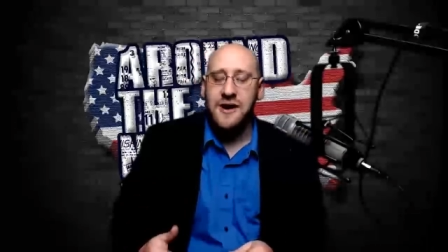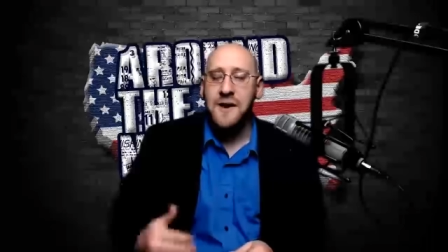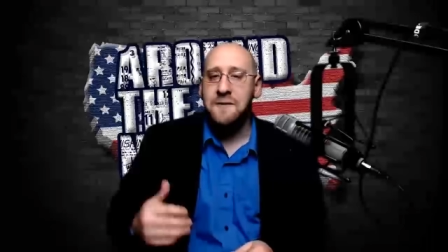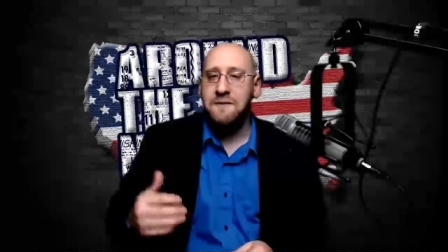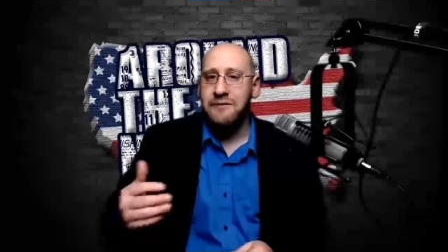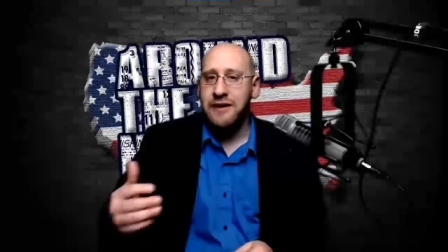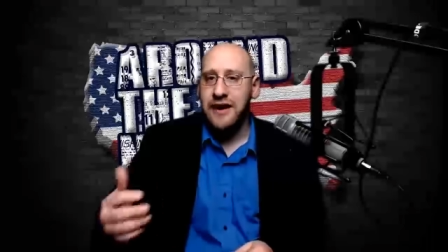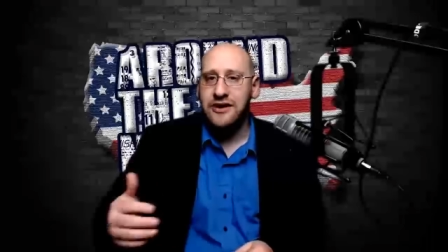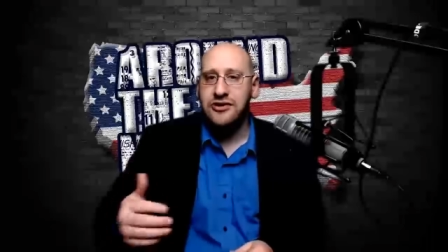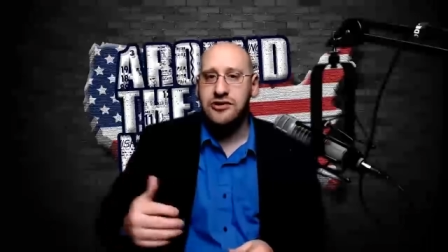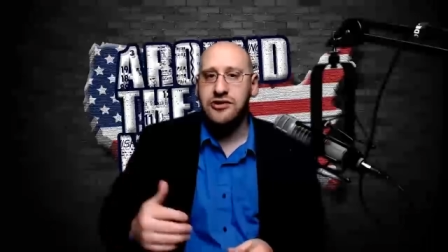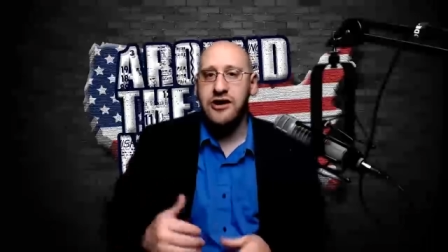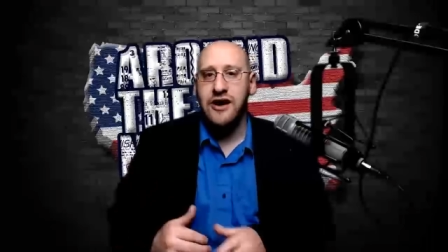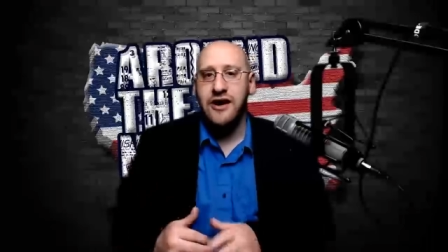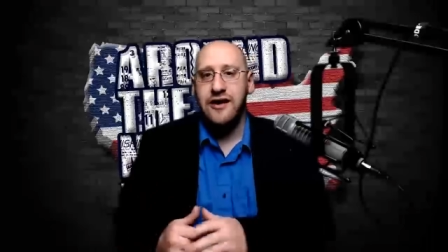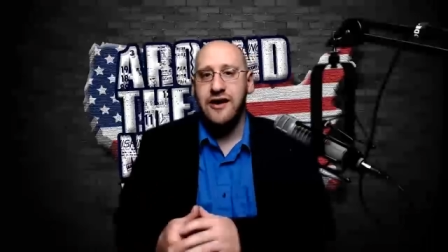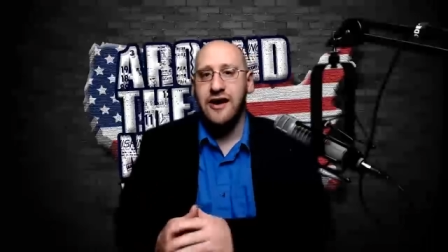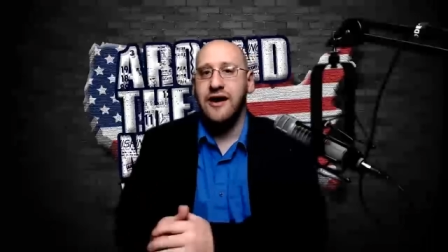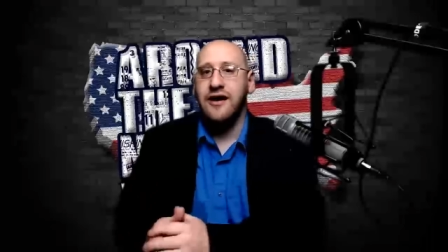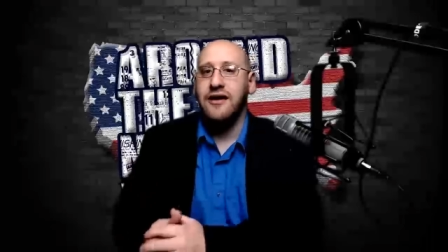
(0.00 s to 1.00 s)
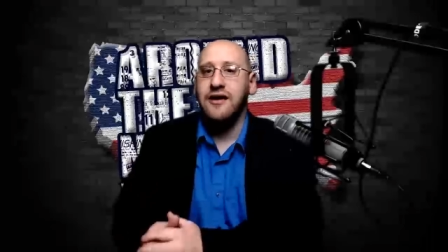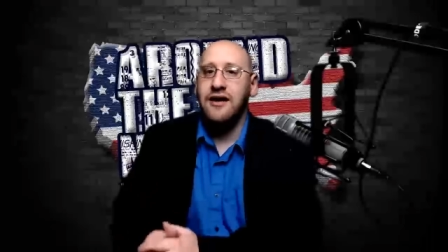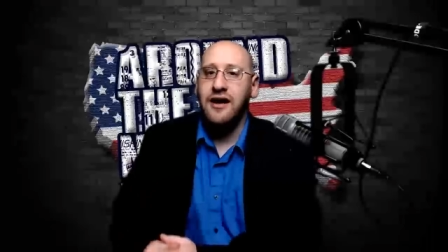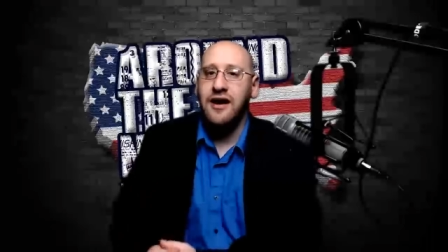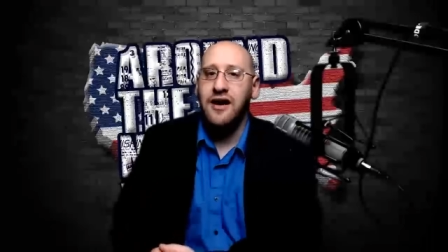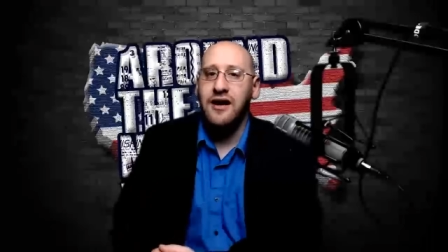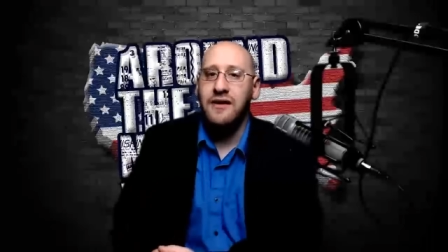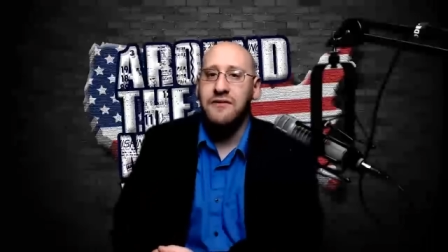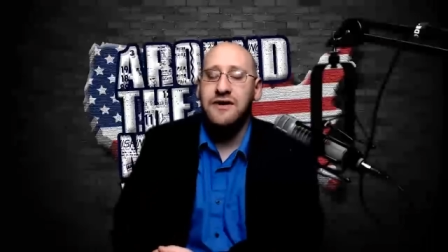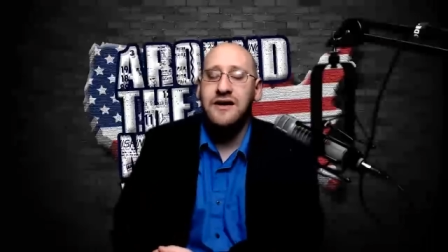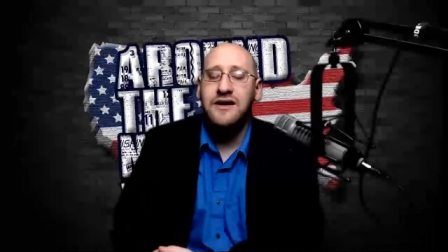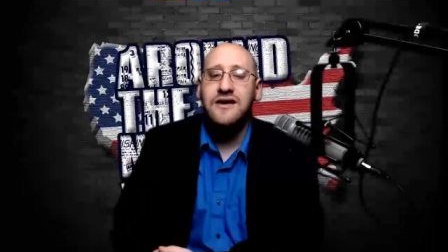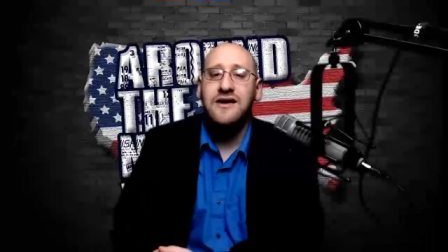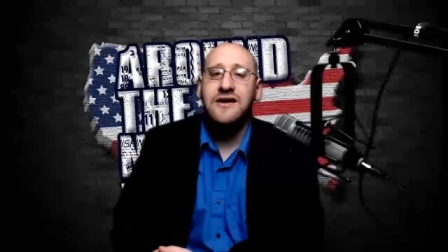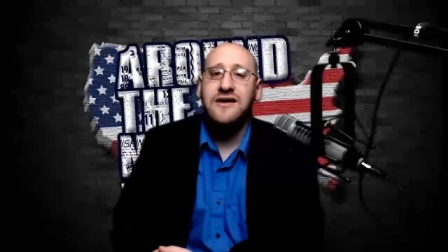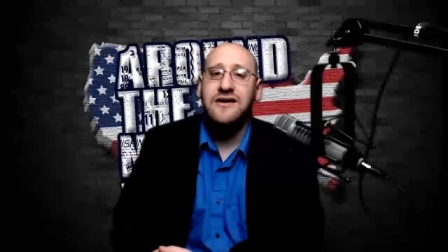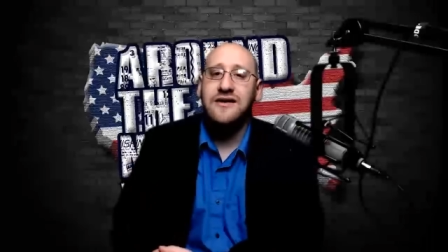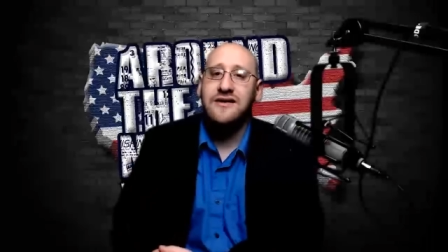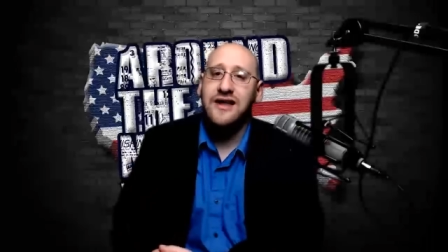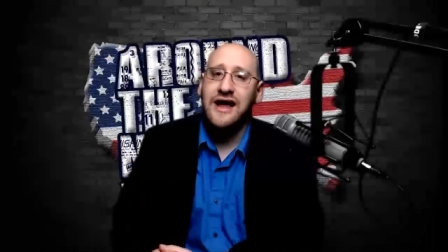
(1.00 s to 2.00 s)
patreon.com
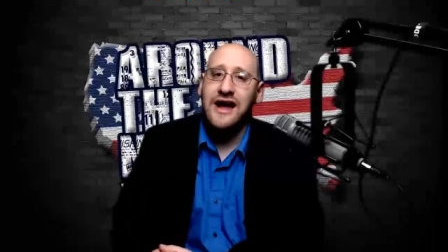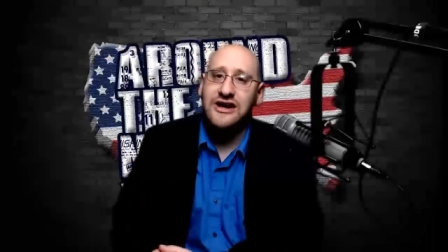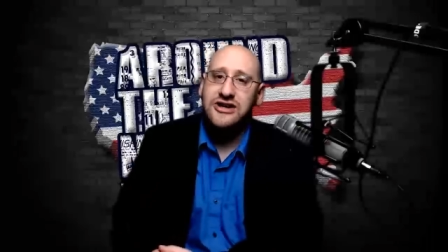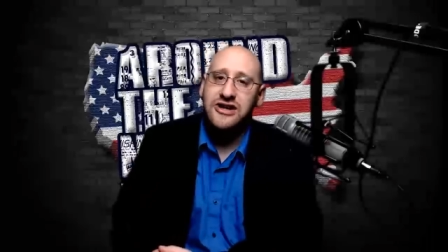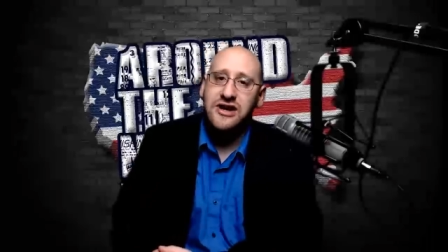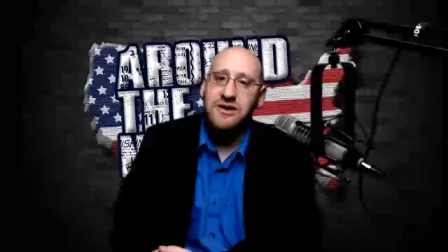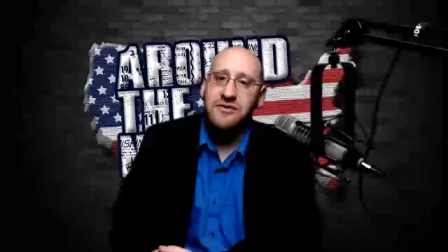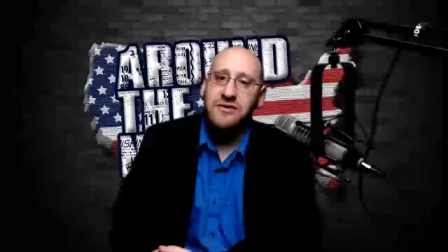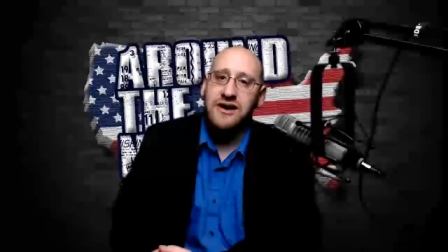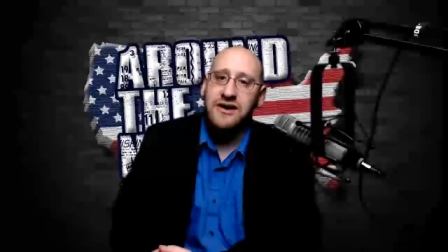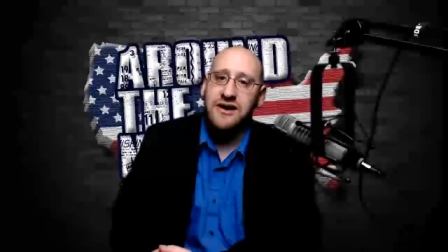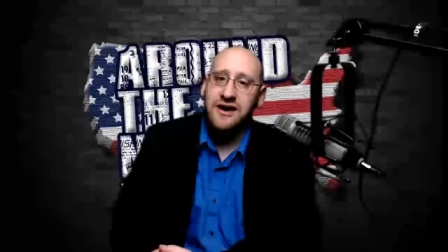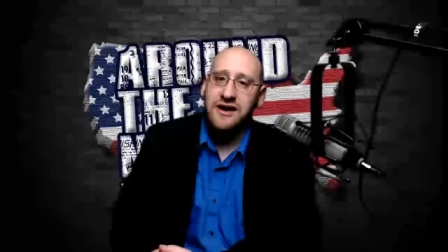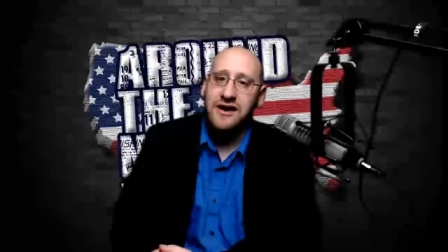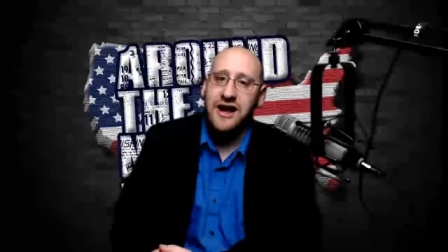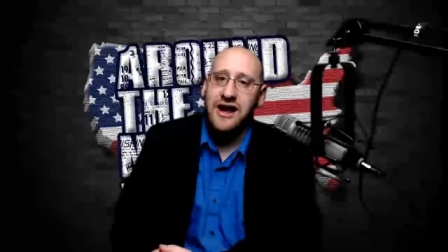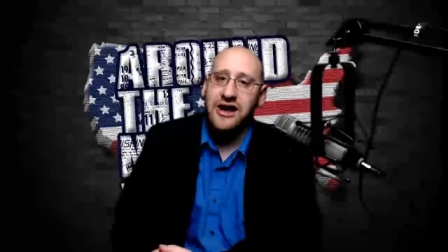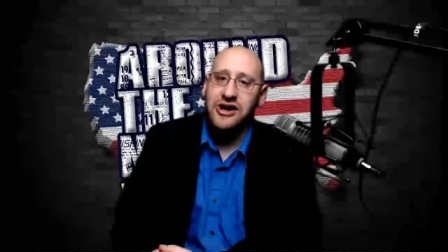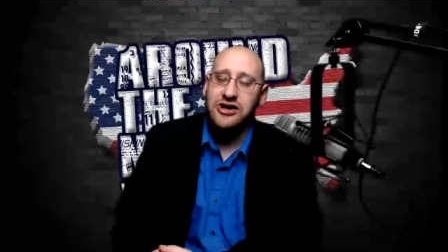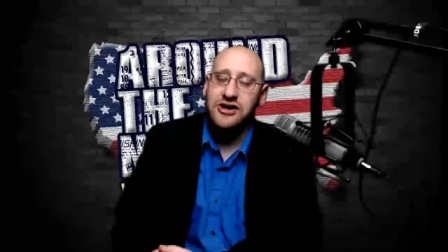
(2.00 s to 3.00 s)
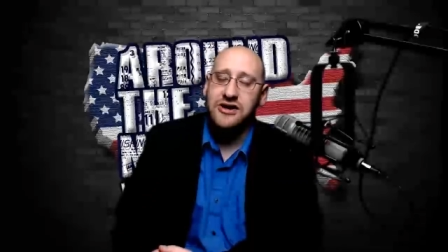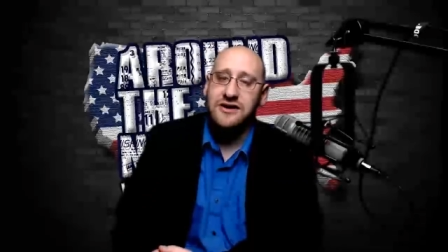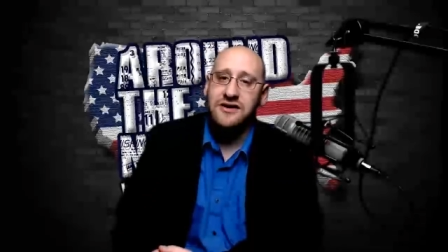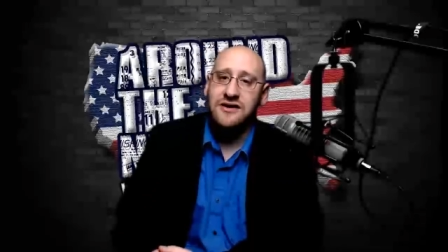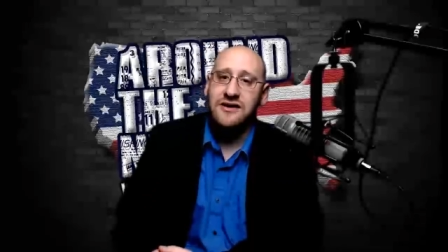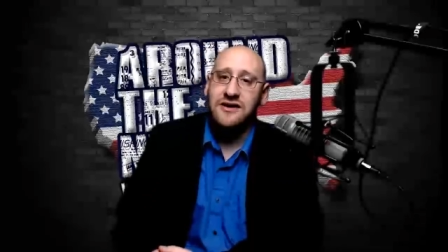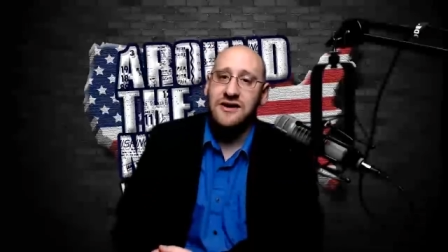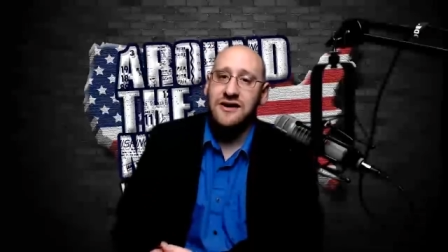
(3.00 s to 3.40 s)
slash TYT